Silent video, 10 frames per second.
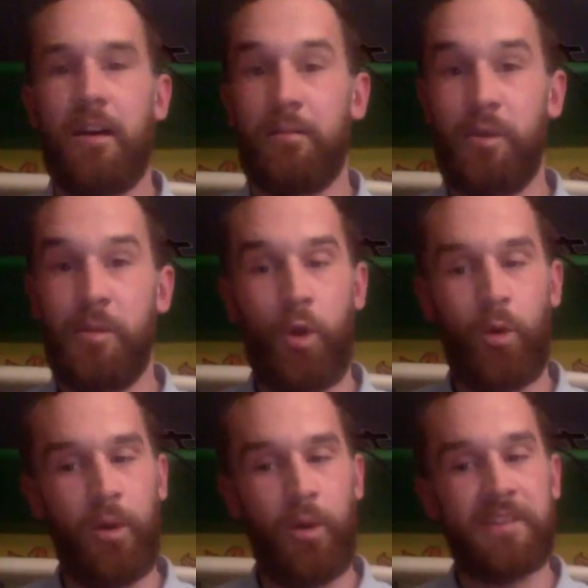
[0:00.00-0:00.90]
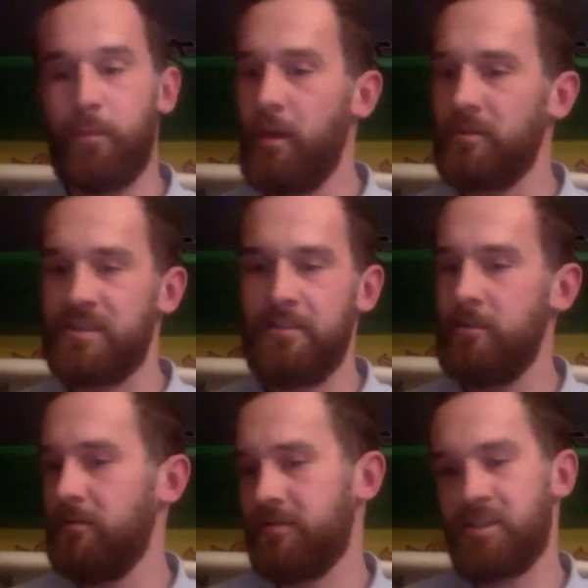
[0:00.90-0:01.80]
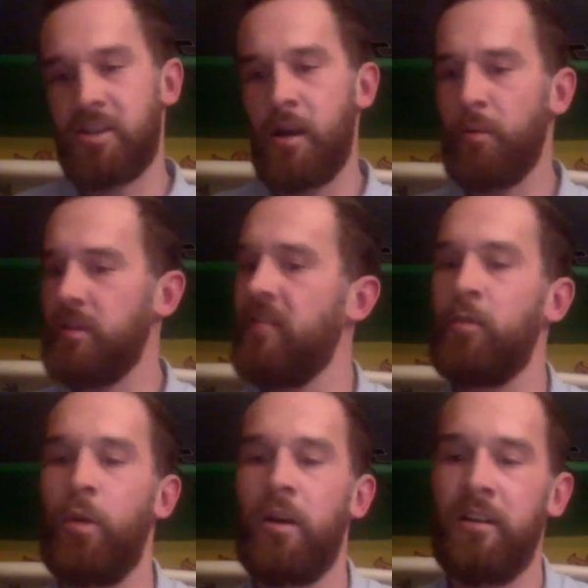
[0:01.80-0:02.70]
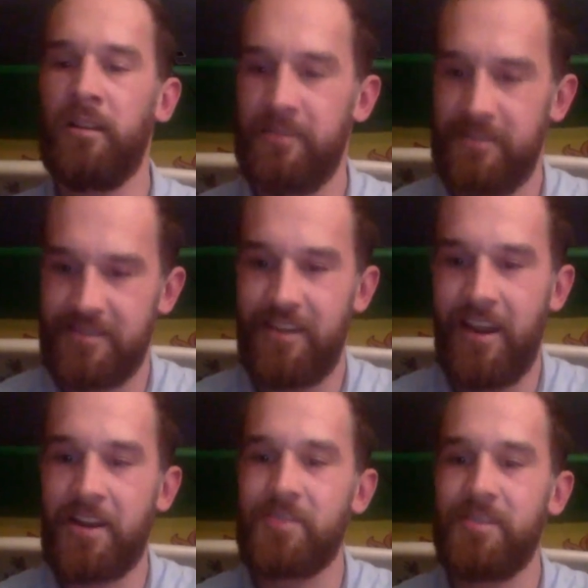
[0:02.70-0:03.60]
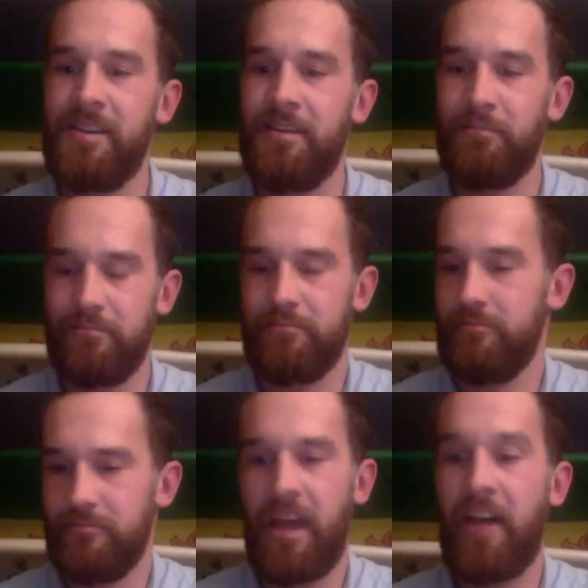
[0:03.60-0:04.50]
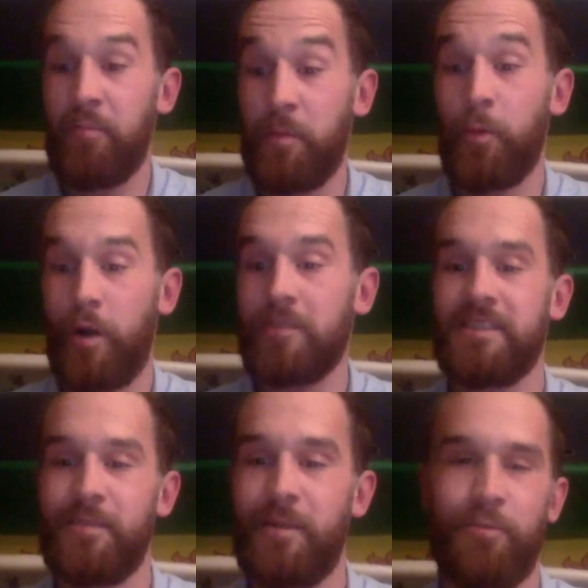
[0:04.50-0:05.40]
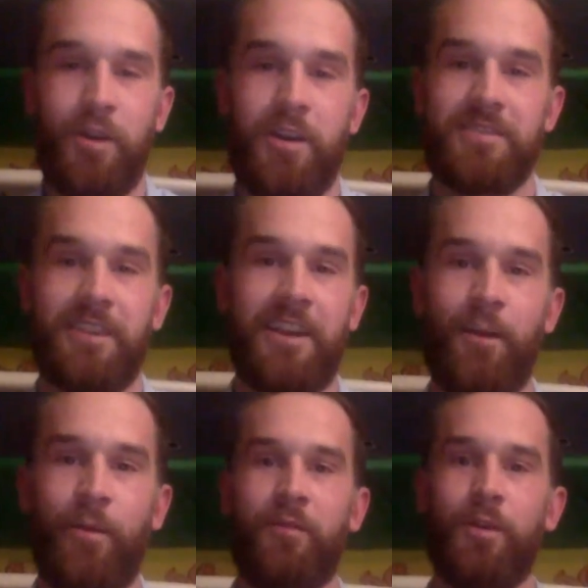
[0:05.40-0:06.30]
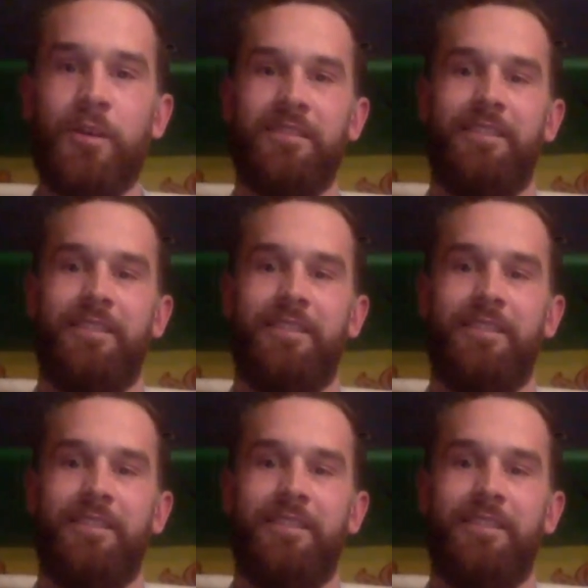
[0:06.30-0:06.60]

3 more weeks I'll be able to share with everyone and actually have people participate in the project. And I can't wait for it.